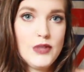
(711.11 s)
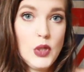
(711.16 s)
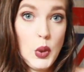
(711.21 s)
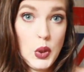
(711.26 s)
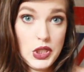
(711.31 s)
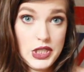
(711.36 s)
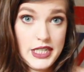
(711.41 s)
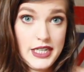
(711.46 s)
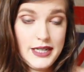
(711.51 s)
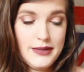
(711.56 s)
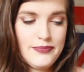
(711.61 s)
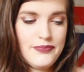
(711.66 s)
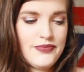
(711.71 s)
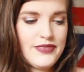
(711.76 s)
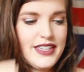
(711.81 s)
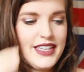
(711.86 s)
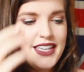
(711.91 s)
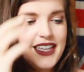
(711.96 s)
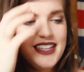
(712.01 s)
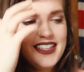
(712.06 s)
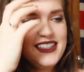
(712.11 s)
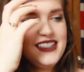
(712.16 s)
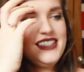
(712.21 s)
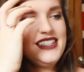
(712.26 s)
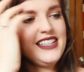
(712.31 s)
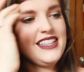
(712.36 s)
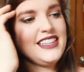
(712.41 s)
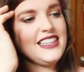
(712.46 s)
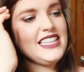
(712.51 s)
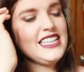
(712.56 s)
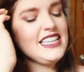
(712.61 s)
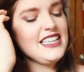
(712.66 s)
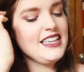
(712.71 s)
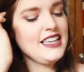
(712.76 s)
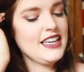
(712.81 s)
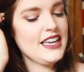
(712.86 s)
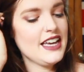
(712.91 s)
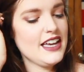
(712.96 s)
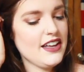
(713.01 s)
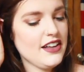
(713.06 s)
Ulta, is
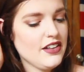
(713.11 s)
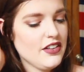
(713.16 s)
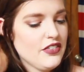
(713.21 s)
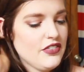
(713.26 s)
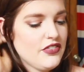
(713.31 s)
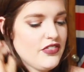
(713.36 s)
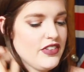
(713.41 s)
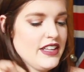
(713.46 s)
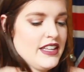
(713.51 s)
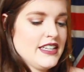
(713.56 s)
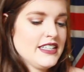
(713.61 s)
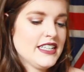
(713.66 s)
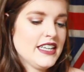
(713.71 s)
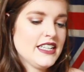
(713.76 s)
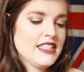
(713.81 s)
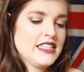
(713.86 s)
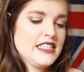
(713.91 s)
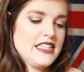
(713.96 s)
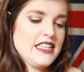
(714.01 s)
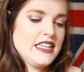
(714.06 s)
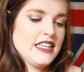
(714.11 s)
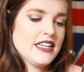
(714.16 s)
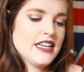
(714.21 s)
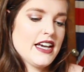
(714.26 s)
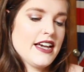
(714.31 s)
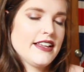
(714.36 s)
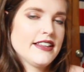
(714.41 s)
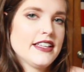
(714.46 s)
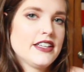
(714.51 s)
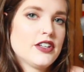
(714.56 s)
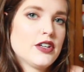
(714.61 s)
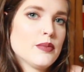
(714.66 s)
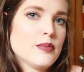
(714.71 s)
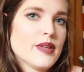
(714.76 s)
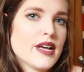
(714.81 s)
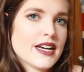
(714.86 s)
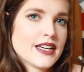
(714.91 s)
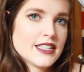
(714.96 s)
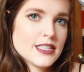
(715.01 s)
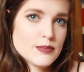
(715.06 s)
the e.l.f. Intense Ink Eyeliner in
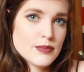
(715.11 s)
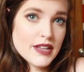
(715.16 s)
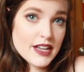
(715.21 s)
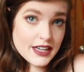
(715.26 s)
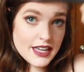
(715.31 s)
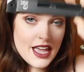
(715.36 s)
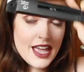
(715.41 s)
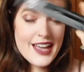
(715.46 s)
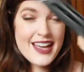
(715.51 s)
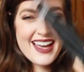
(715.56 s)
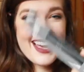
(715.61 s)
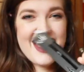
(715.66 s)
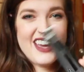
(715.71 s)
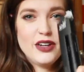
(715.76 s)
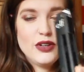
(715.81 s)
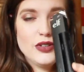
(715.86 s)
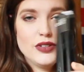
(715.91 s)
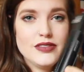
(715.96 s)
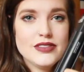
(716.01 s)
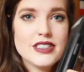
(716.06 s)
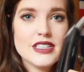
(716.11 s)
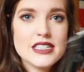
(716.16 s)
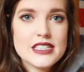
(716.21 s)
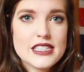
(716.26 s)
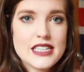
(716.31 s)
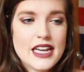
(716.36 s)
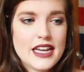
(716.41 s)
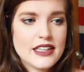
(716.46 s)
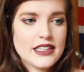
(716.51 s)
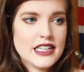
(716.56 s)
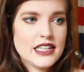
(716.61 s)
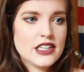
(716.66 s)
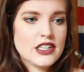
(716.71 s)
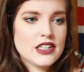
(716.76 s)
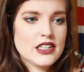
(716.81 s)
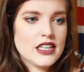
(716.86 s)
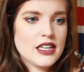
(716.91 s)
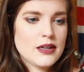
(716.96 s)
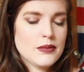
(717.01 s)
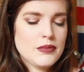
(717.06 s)
Black is Black. I don't know if this is
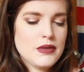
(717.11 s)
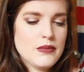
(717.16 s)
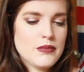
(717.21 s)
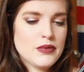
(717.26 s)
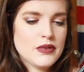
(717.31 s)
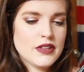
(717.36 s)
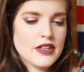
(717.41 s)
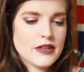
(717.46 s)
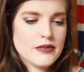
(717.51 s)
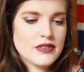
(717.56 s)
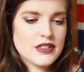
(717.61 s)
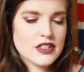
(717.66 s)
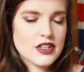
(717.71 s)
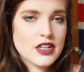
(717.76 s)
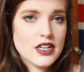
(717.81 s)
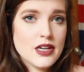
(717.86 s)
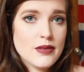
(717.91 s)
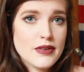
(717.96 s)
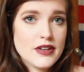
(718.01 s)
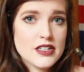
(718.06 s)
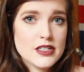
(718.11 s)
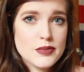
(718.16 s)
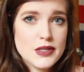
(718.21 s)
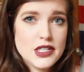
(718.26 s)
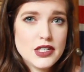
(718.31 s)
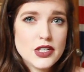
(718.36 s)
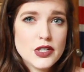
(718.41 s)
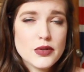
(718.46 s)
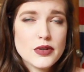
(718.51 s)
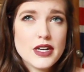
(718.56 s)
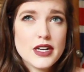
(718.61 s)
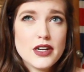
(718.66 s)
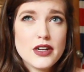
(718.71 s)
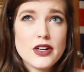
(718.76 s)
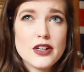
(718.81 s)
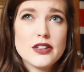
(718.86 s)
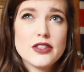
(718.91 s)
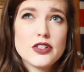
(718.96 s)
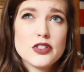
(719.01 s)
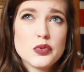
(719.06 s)
eyeliner that people have been talking about as being good, and I
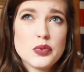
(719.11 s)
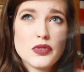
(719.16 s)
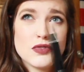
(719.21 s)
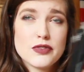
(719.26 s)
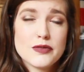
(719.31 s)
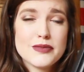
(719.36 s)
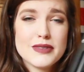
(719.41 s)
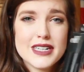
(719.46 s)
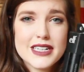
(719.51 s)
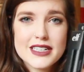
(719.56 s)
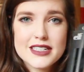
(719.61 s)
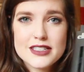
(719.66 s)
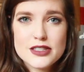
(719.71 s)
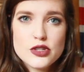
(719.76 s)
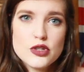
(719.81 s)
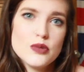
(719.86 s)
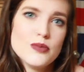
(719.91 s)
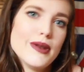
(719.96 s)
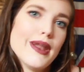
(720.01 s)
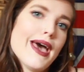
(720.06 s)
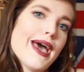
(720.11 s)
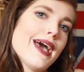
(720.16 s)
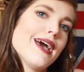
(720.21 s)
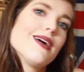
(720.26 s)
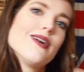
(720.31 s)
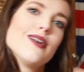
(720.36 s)
heard there's one from NYX too, but I